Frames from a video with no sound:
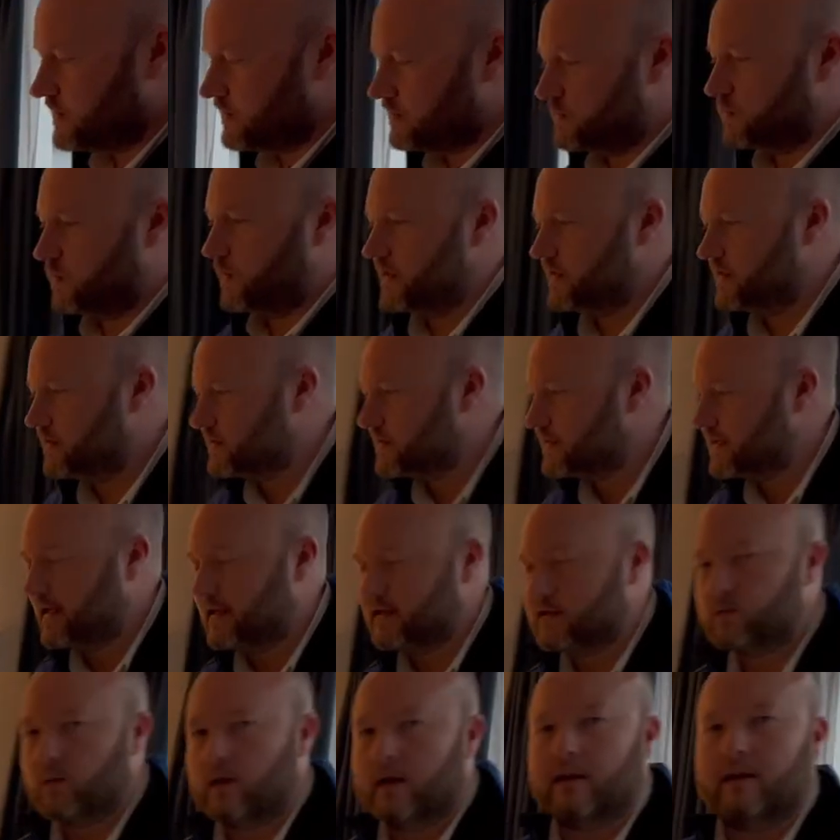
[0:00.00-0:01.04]
twins
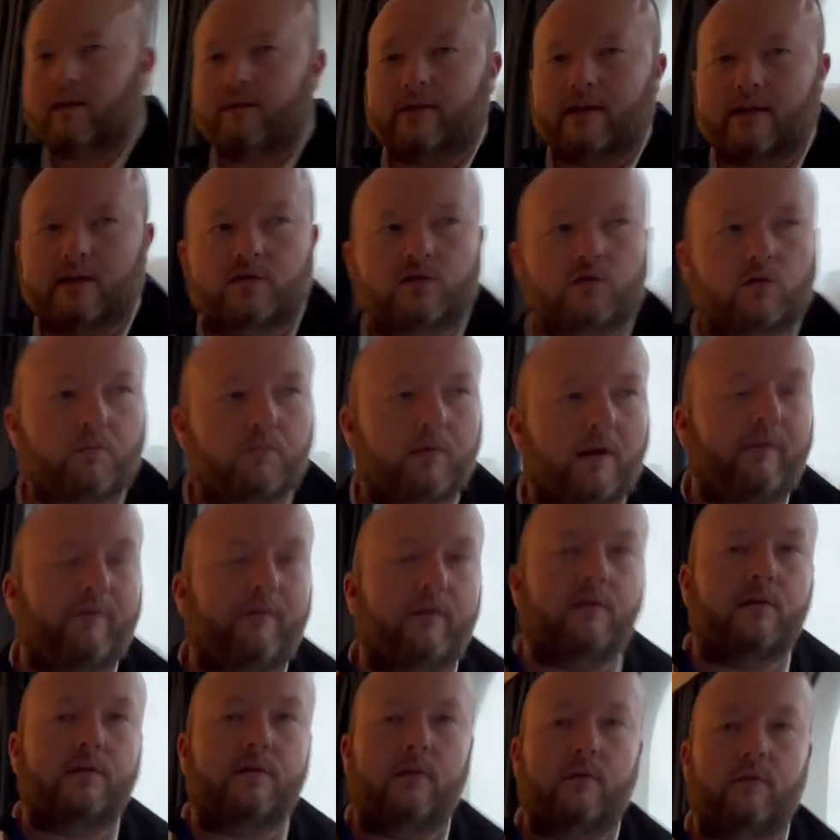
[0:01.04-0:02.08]
as well if that's your
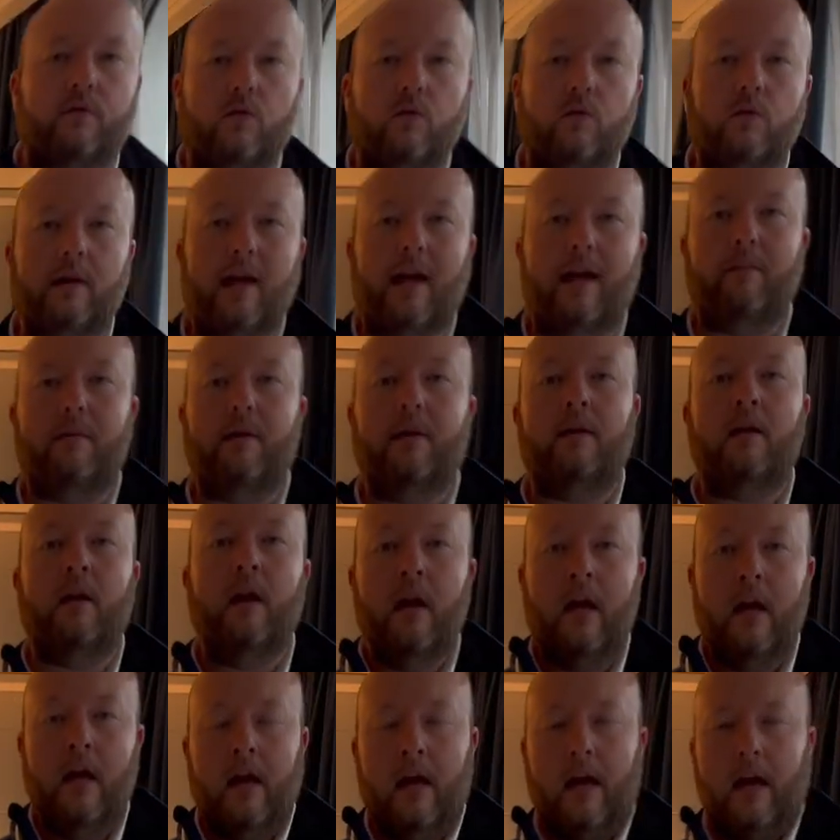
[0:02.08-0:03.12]
preference of your cabin
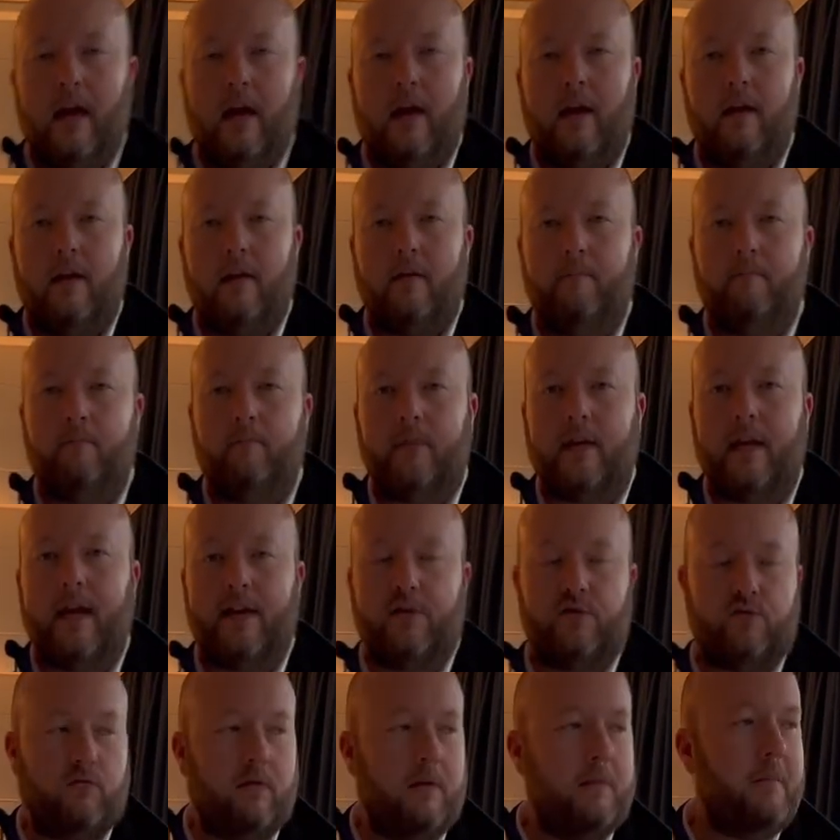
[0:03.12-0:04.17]

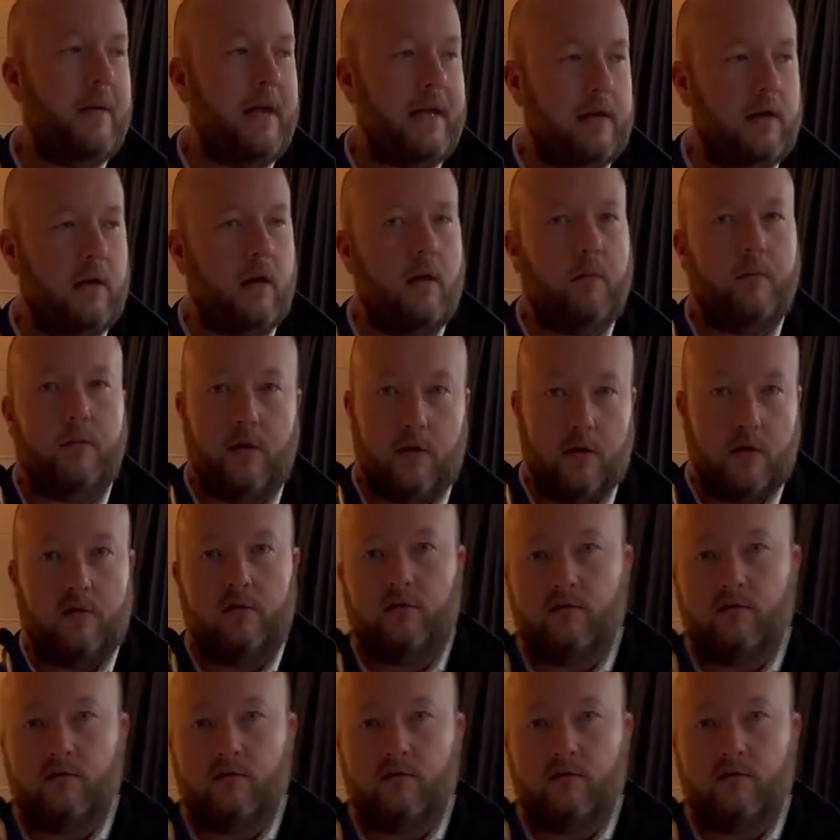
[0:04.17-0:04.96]
category makeup. You can